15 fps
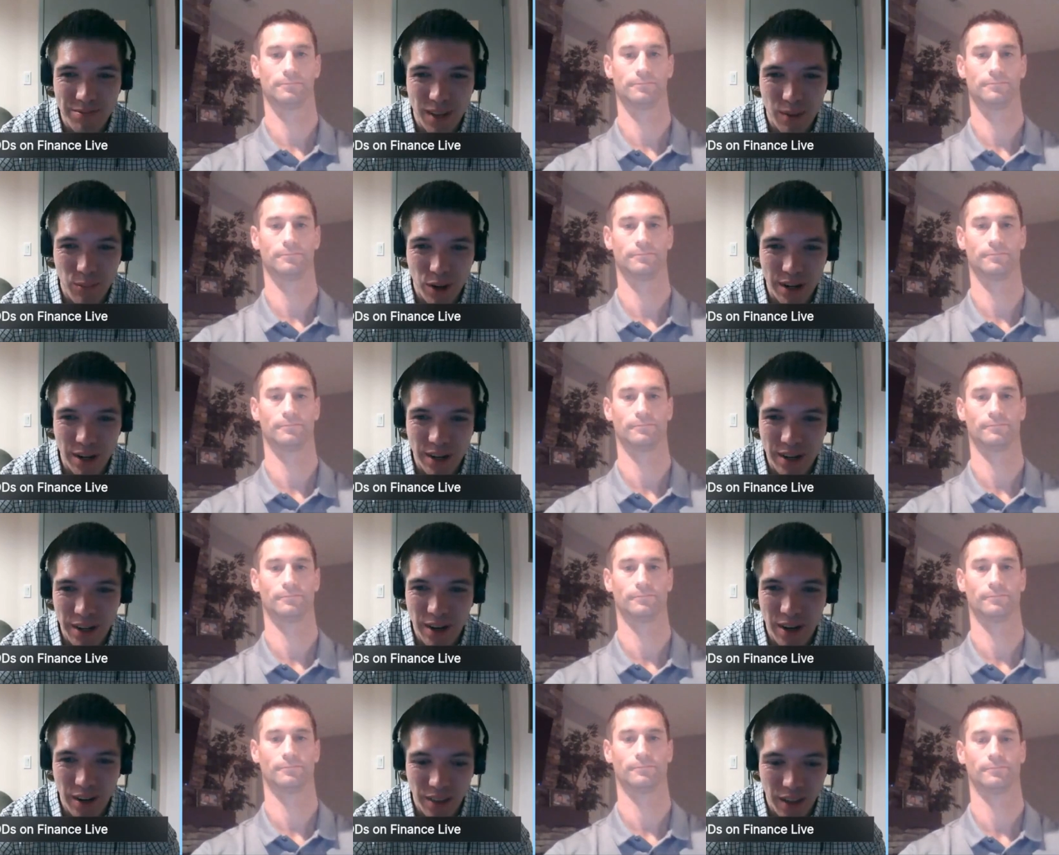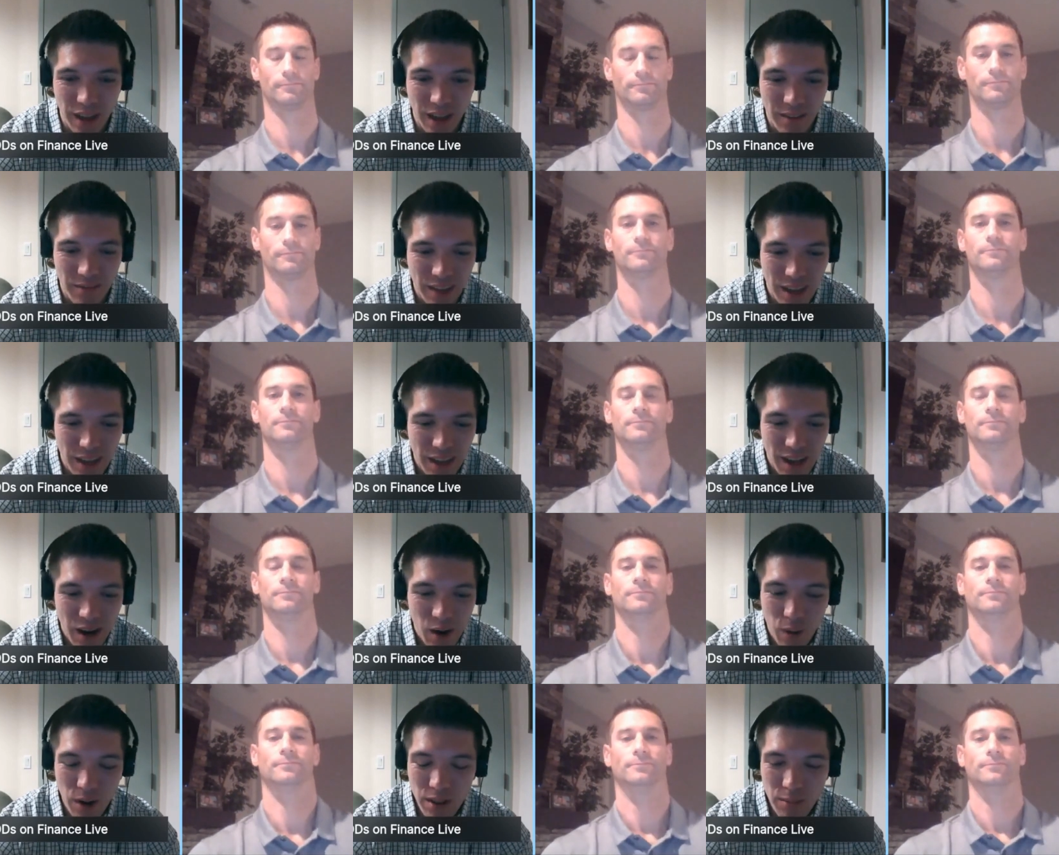Speaker 1: on marketing and all of that.
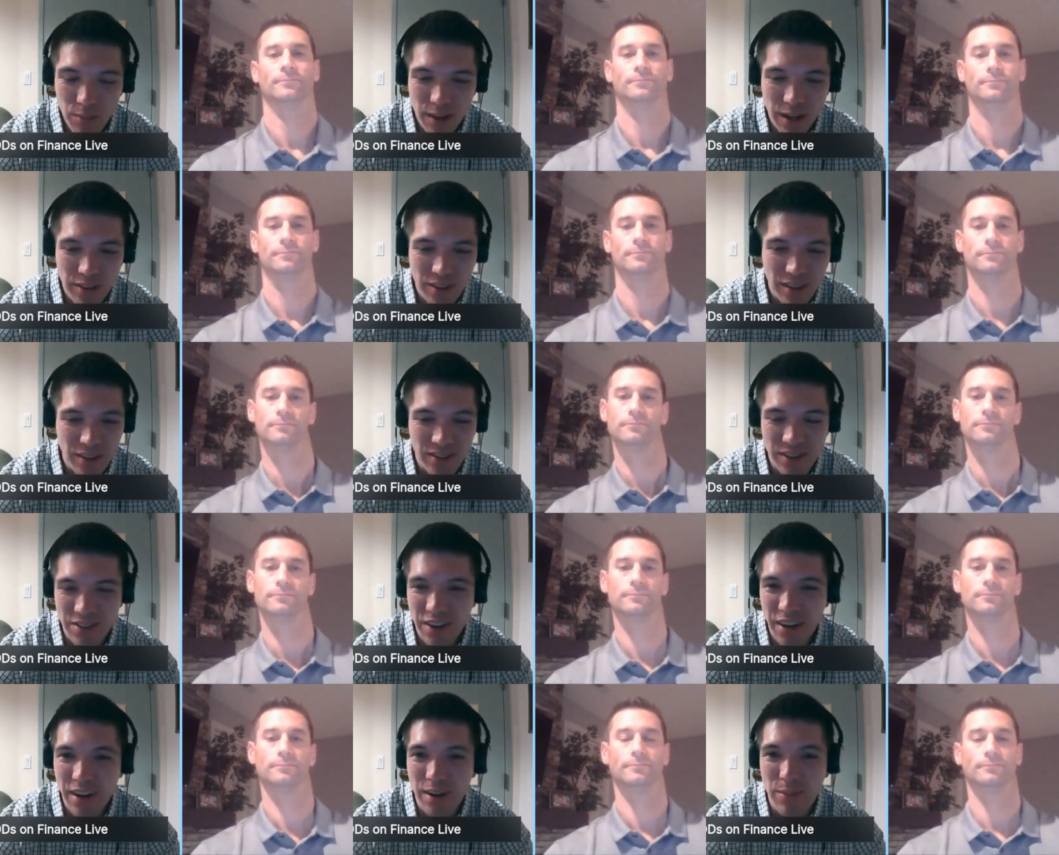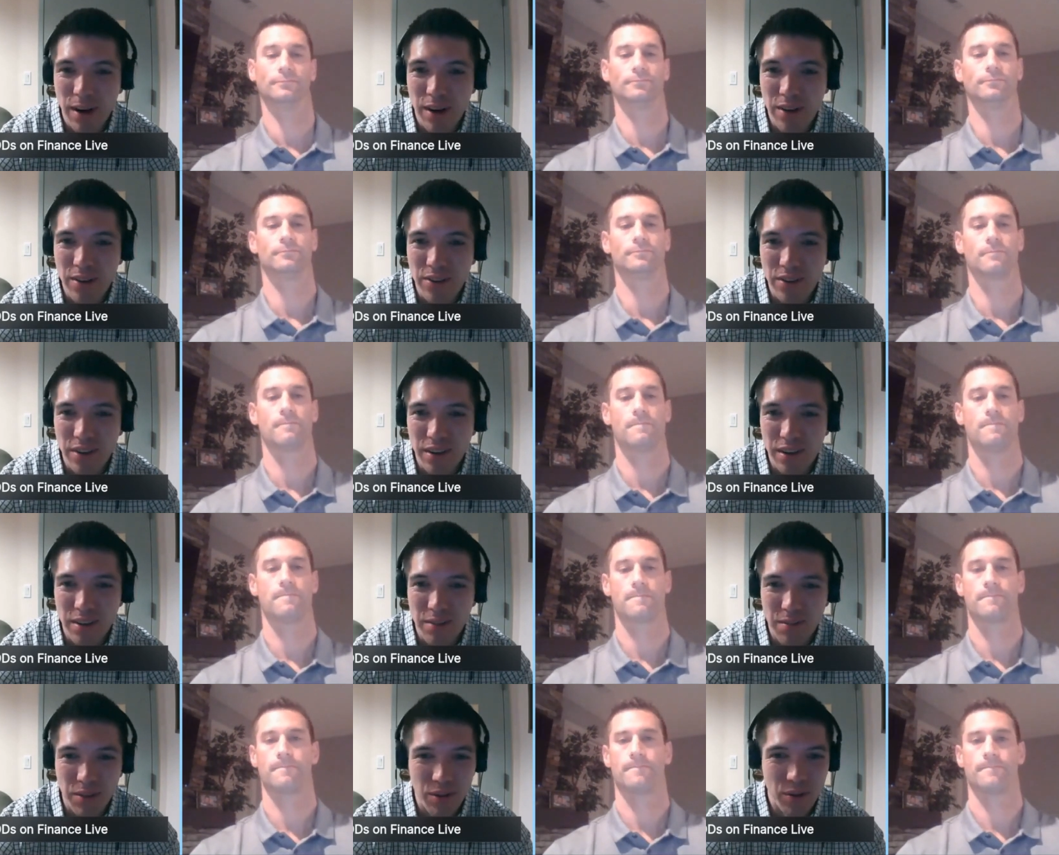One of the big things they talk about is
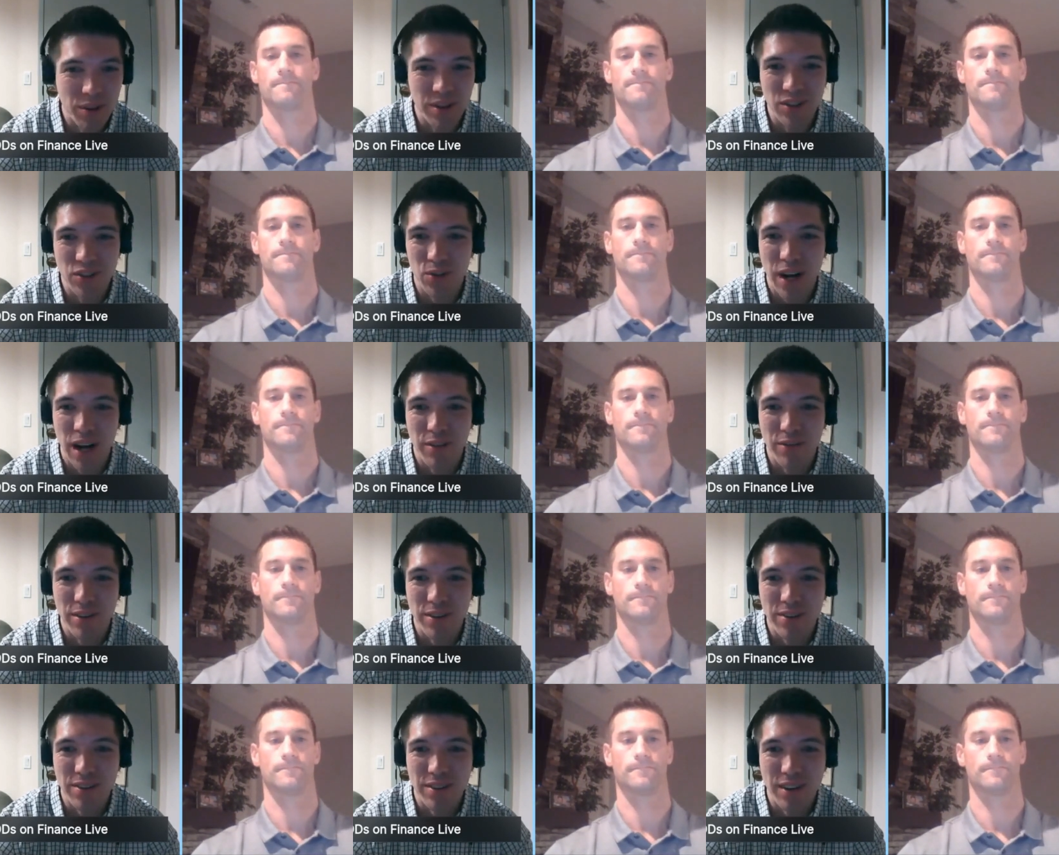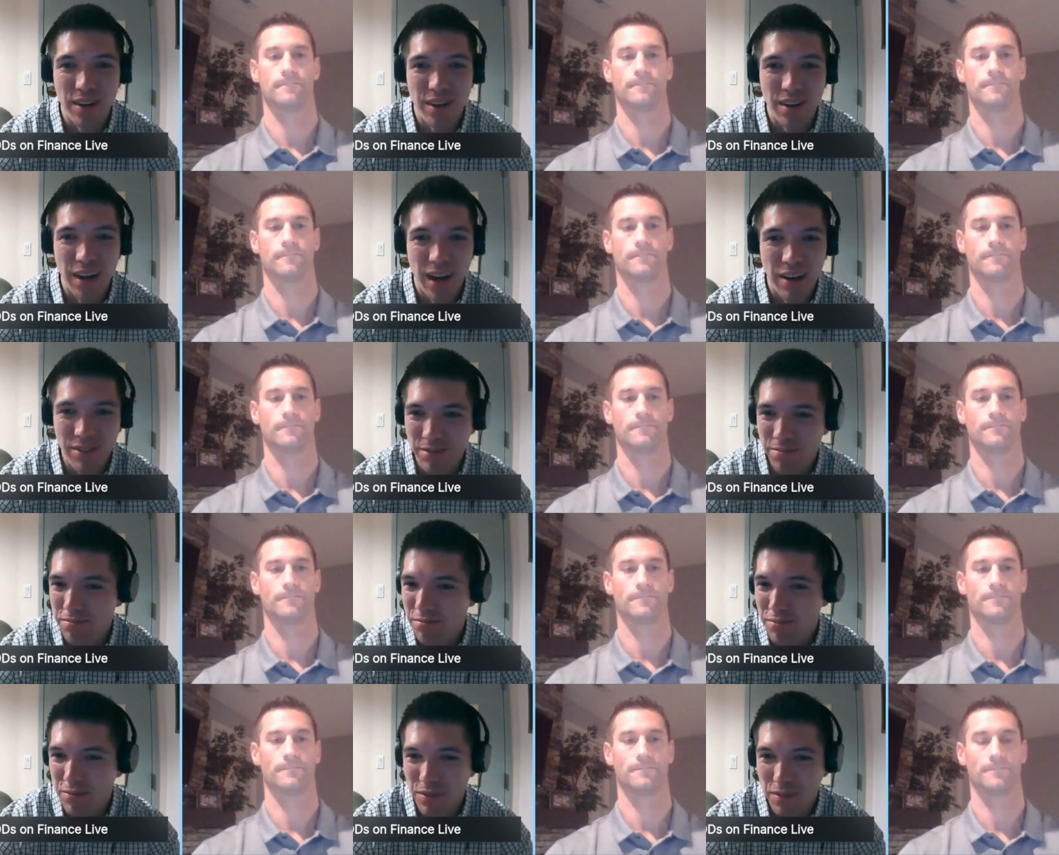uh, the new thing is graphics, uh, having
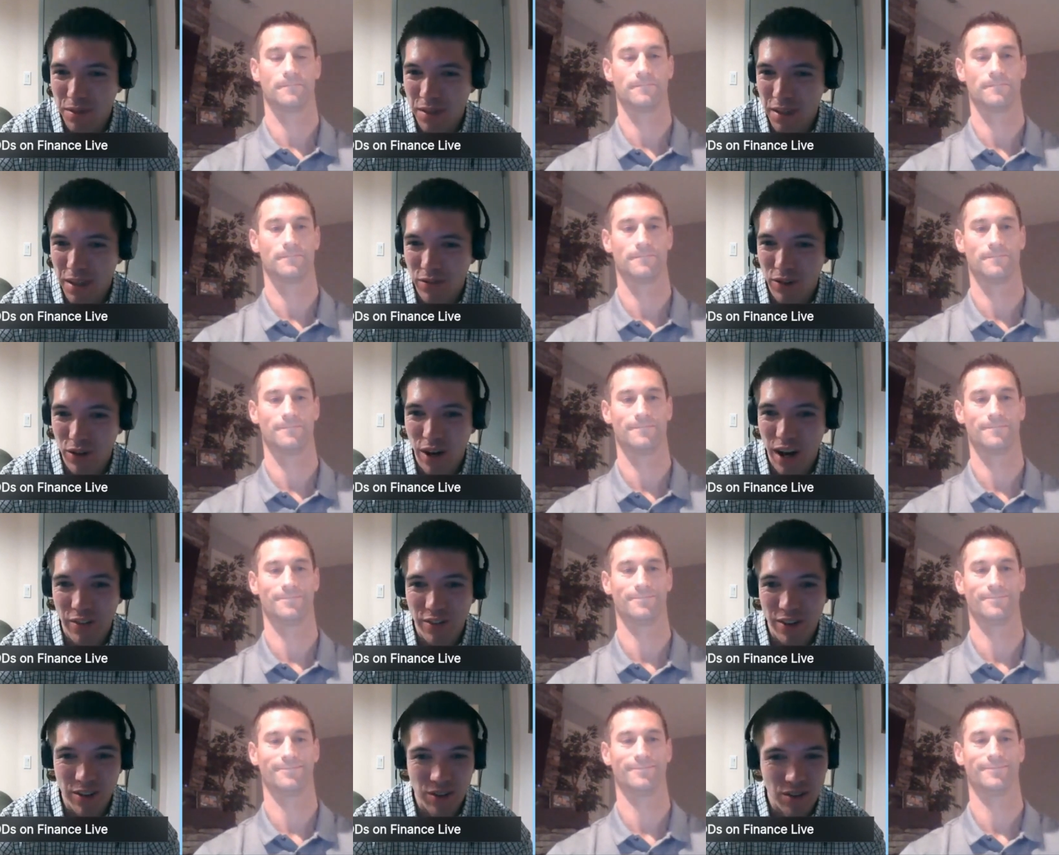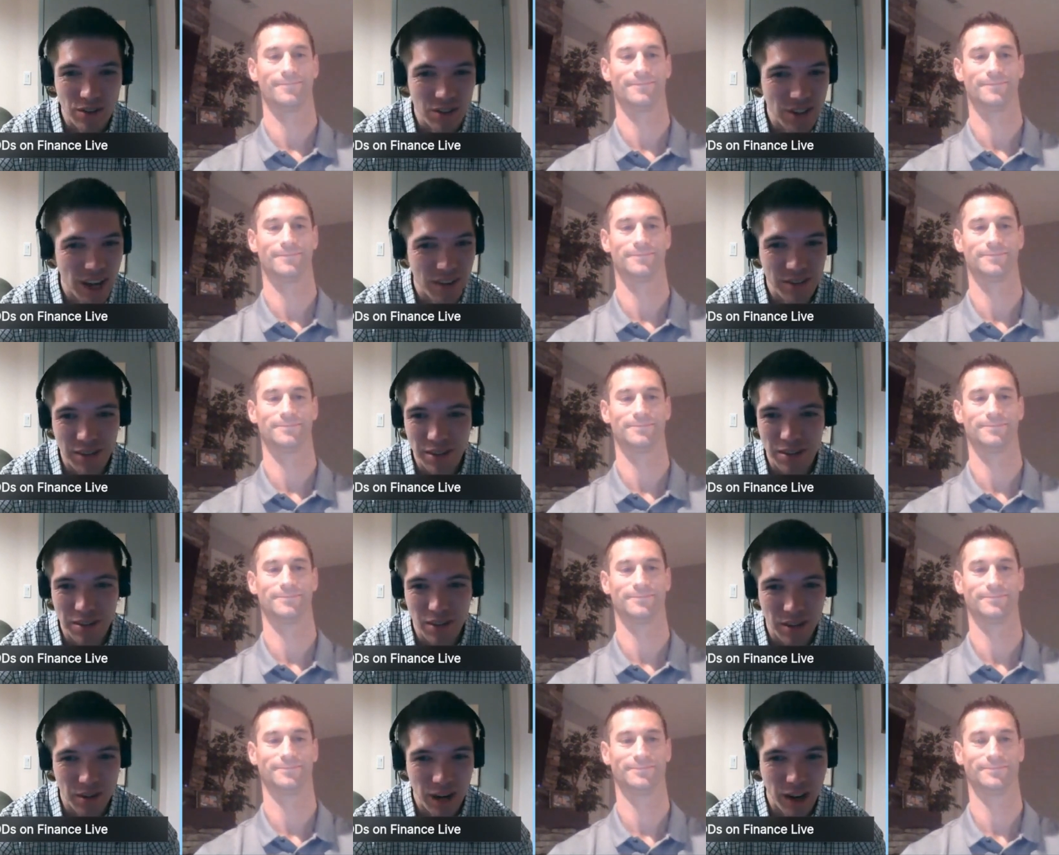infographics or just having
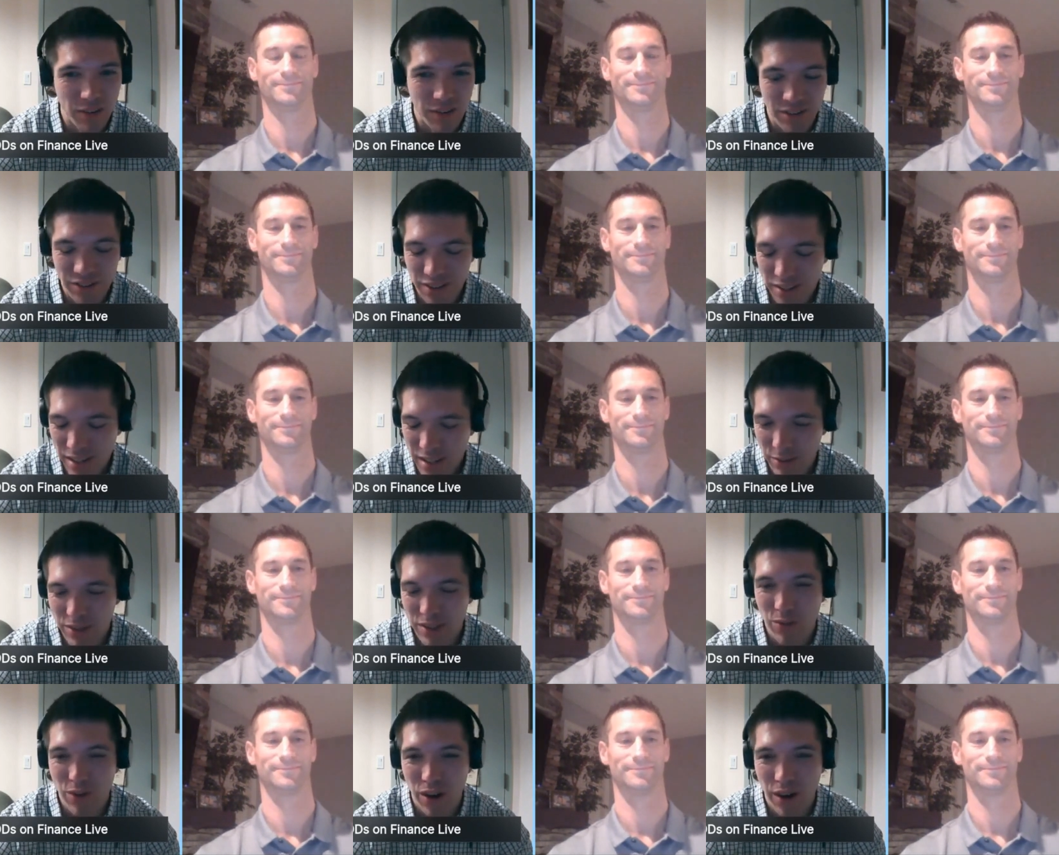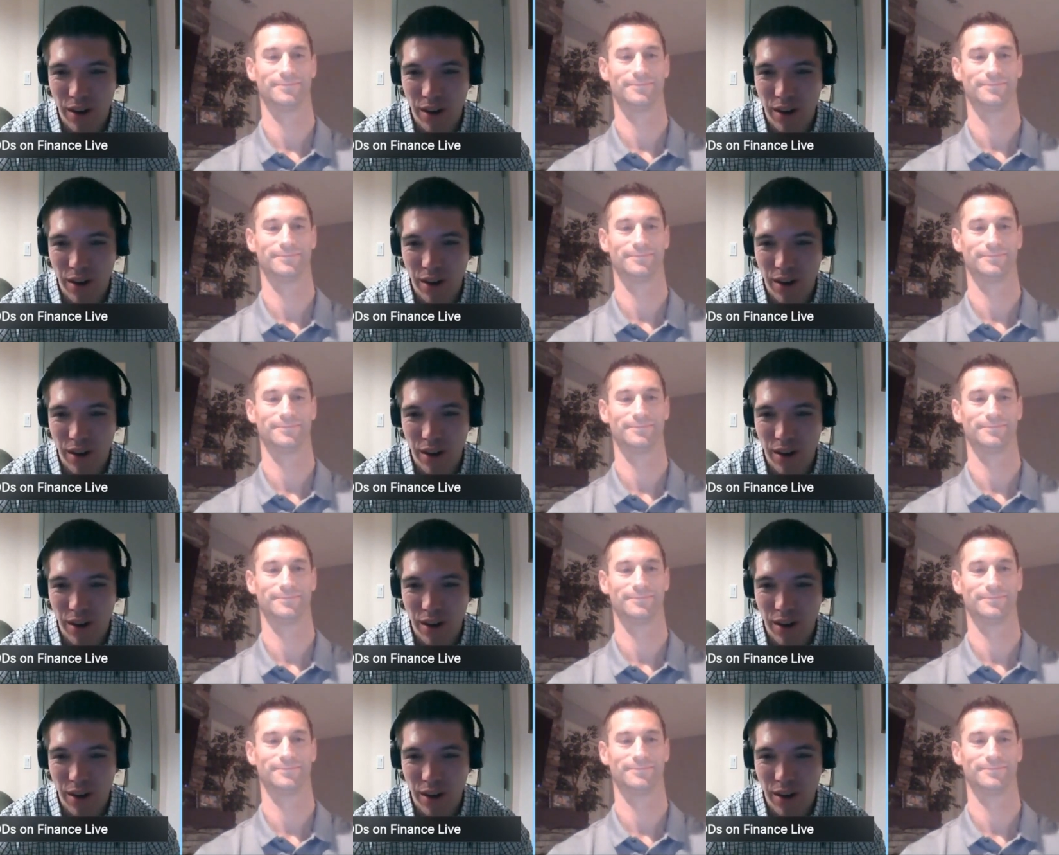good graphics that keep someone